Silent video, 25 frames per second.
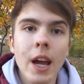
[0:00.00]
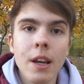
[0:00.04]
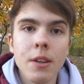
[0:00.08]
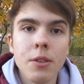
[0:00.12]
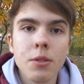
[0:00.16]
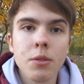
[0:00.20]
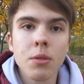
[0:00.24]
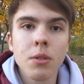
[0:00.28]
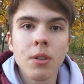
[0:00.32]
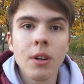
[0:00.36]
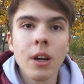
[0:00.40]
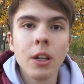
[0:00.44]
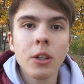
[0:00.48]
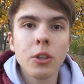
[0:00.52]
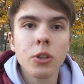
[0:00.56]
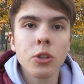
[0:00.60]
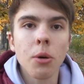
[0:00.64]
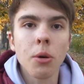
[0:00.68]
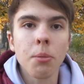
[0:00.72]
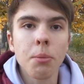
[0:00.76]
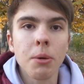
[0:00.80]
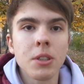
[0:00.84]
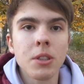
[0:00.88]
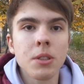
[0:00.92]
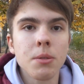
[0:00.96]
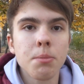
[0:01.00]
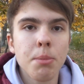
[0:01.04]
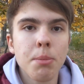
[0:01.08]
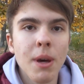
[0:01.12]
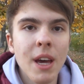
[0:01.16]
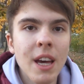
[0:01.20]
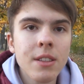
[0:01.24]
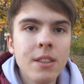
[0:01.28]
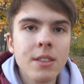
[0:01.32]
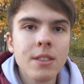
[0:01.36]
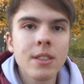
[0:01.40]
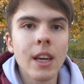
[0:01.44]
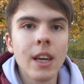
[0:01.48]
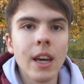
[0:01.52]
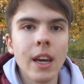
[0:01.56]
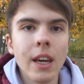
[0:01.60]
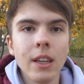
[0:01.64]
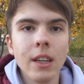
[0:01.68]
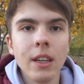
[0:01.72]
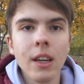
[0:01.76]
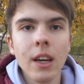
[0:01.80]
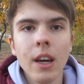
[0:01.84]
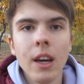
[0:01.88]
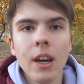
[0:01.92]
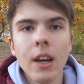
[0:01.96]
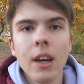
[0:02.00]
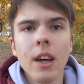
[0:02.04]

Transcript: astronaut Thomas Pesquet,